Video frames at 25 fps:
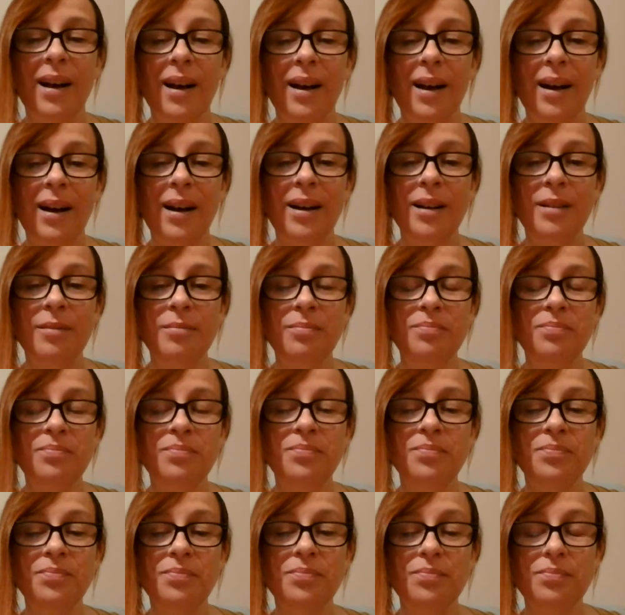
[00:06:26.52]

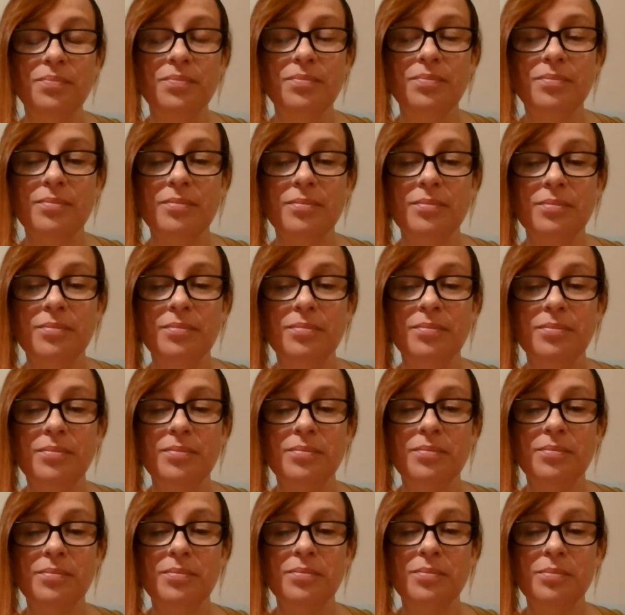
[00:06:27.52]
Um,
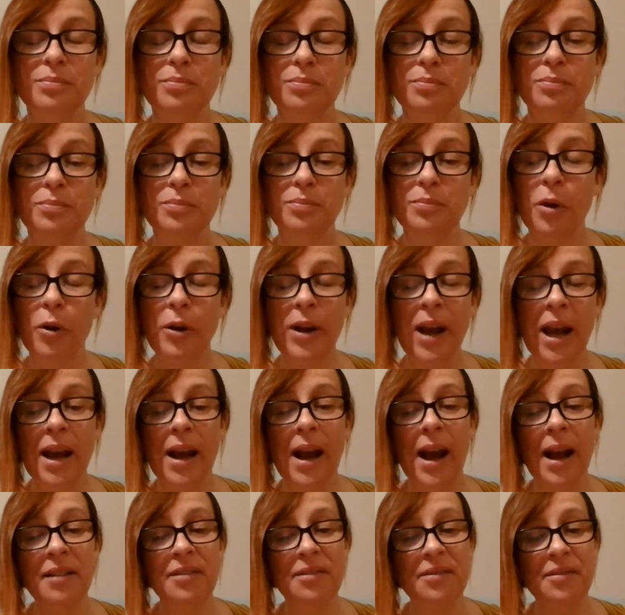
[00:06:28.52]
okay,
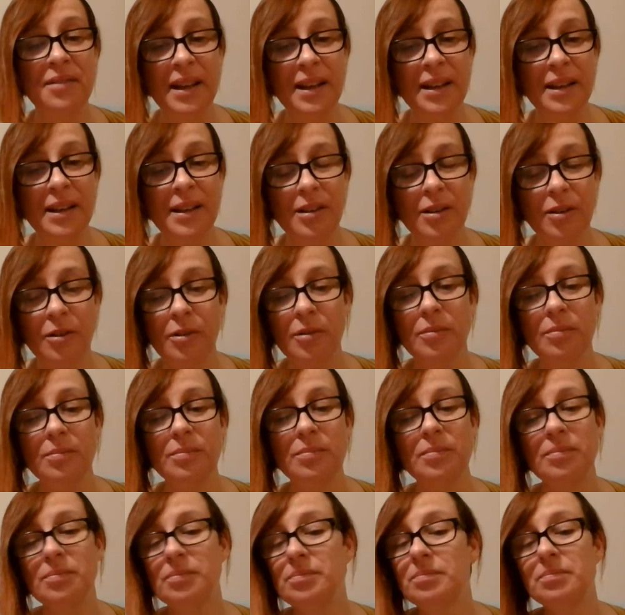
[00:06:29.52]
I think
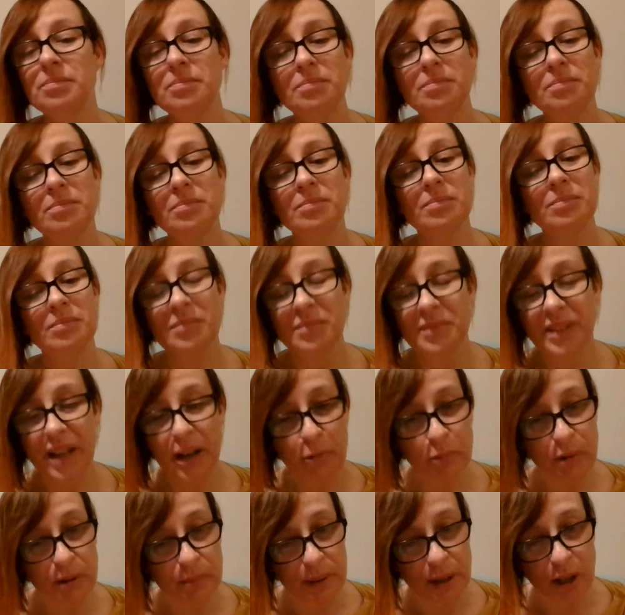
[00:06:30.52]

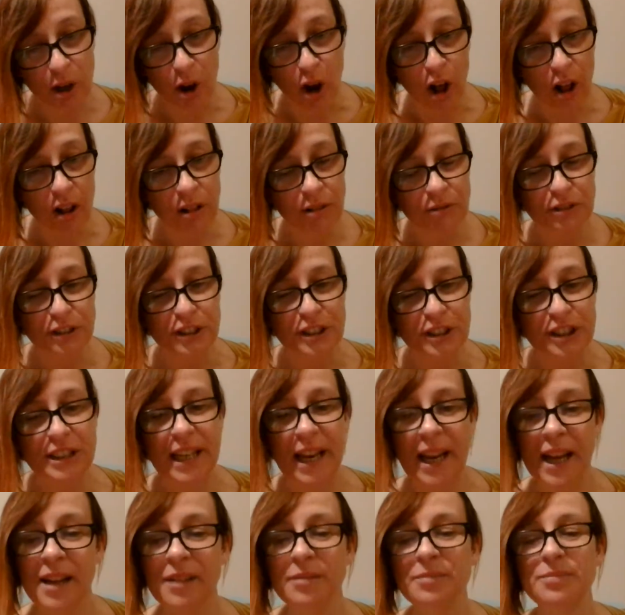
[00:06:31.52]
that will be all for
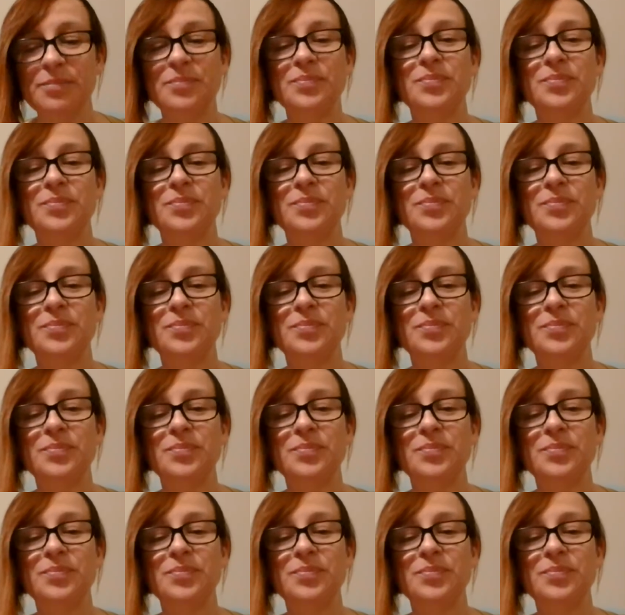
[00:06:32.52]
today.